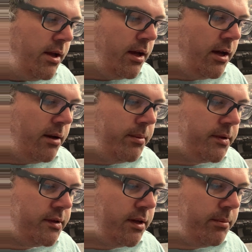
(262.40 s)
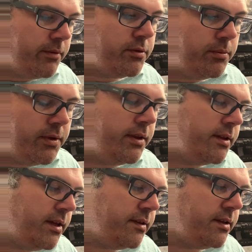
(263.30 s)
But obviously we've done
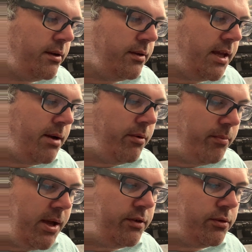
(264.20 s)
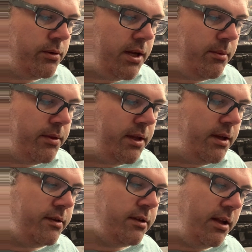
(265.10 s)
the testing on that, and we've made sure now with
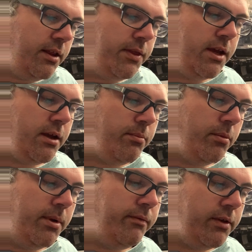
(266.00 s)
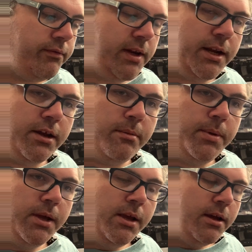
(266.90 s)
the slightly thicker Prometheus flat nub
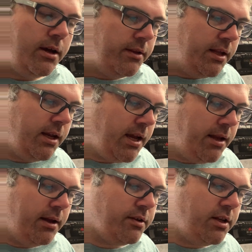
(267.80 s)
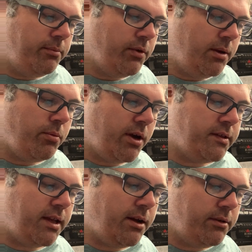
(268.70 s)
that it can actually fully
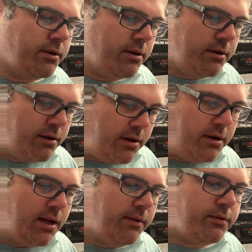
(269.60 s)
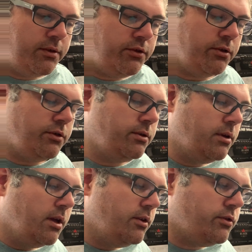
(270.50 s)
press down and lift should you
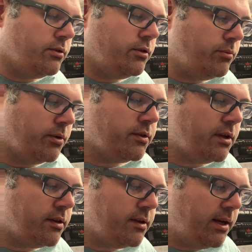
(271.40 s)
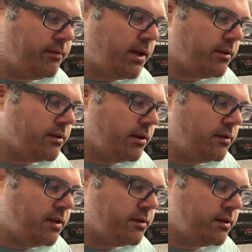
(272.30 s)
want to lift out to
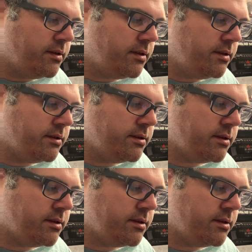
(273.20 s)
those distances.